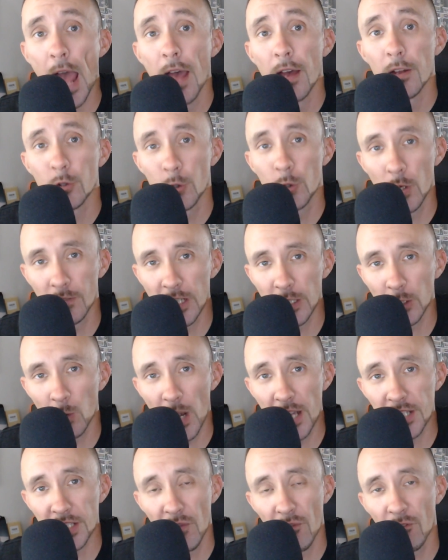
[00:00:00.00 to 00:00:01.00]
trivia
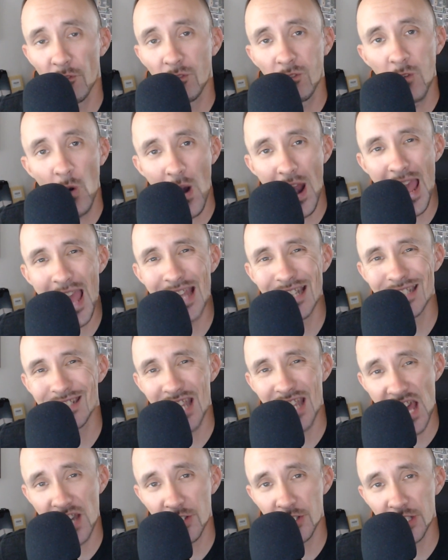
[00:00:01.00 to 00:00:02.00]
question for a
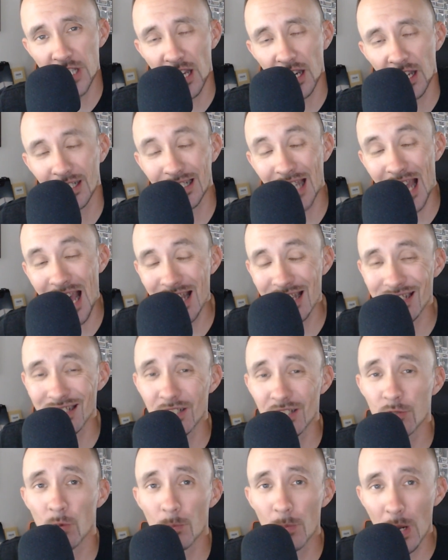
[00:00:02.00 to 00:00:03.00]
channel shout out,
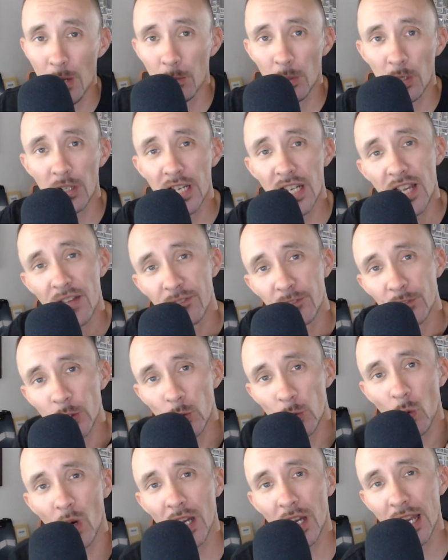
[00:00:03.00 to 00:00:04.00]
guys. Remember, if
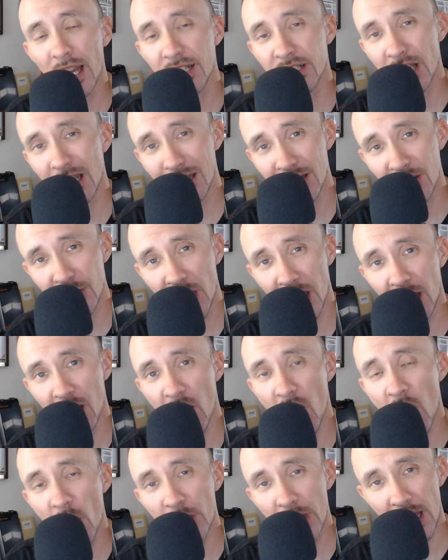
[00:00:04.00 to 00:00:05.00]
you want a channel shout
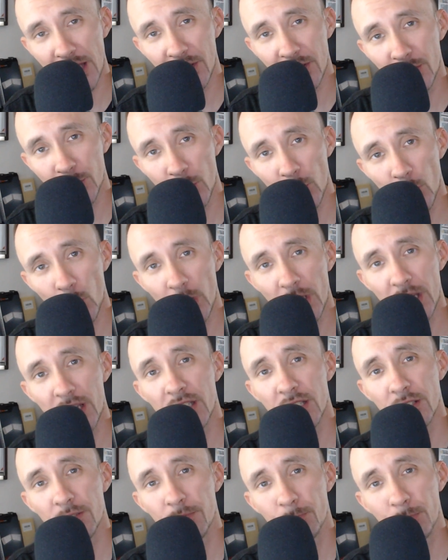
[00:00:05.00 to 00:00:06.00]
out, all you have to do
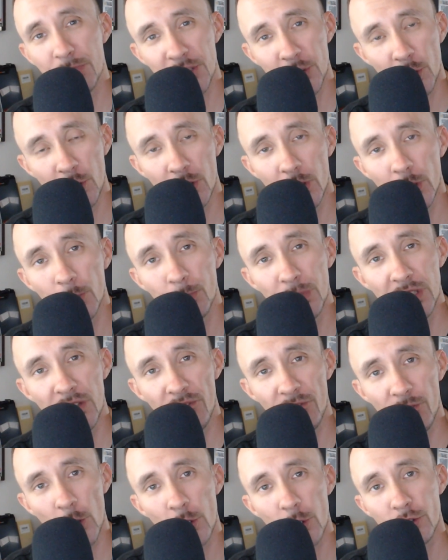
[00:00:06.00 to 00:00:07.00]
is be sure to be
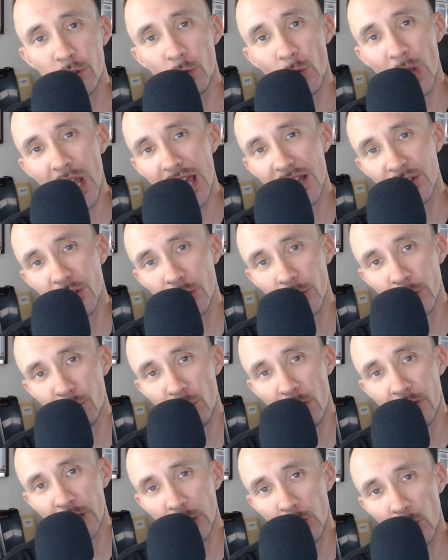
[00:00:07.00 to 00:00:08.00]
the first to answer the
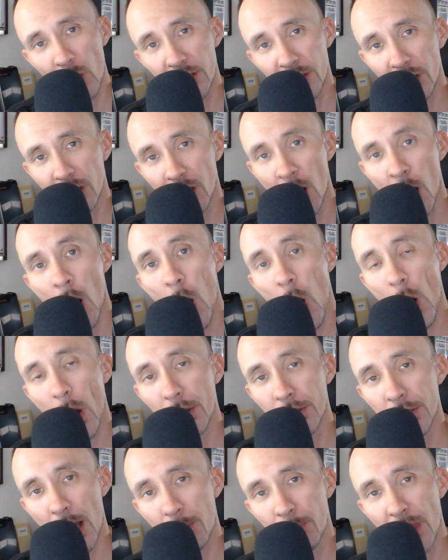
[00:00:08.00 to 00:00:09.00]
trivia question.
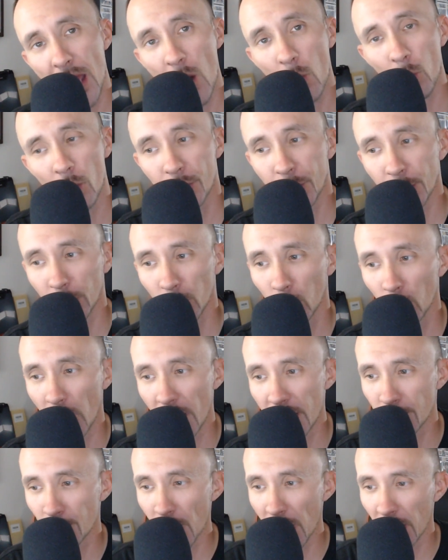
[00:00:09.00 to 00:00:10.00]
On top of that, with the
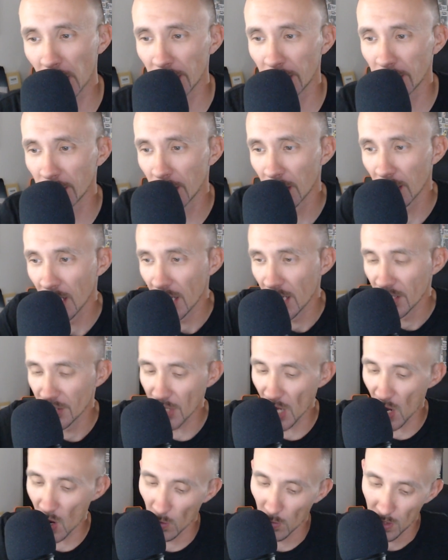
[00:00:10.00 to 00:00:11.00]
correct spelling.
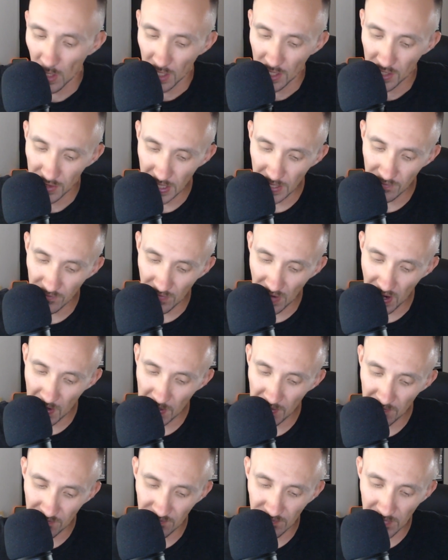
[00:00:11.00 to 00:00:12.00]
So the
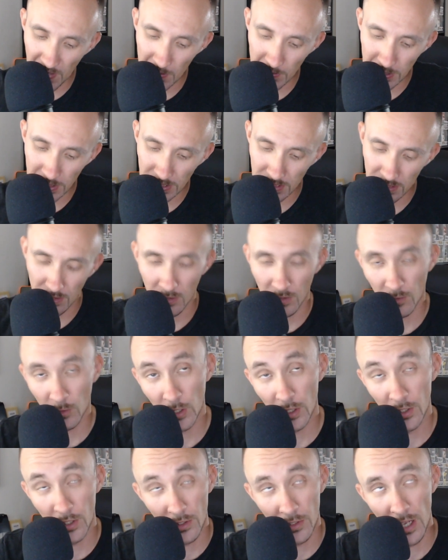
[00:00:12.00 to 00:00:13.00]
very first,
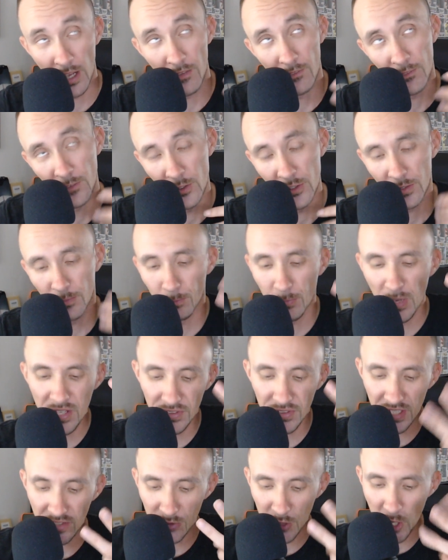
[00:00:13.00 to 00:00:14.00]
well, not first,
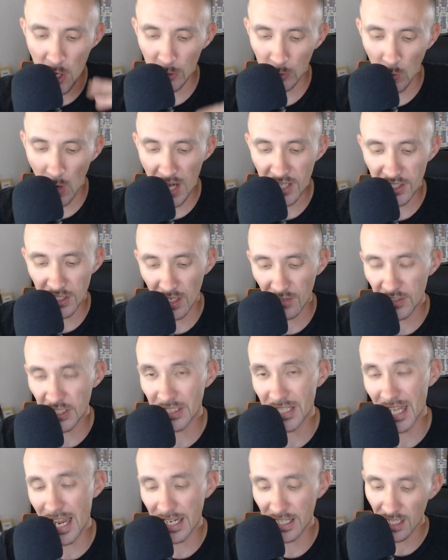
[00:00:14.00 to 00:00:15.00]
but the third question of
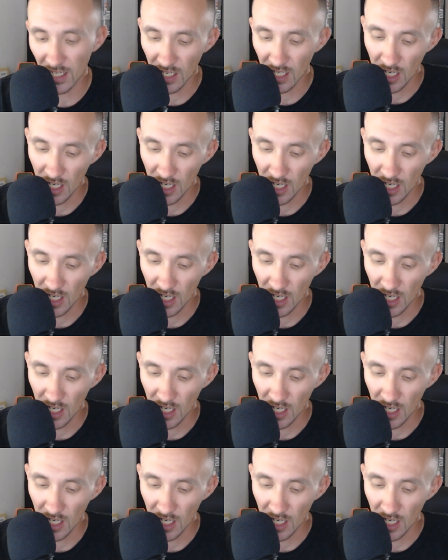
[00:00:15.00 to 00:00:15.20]
today: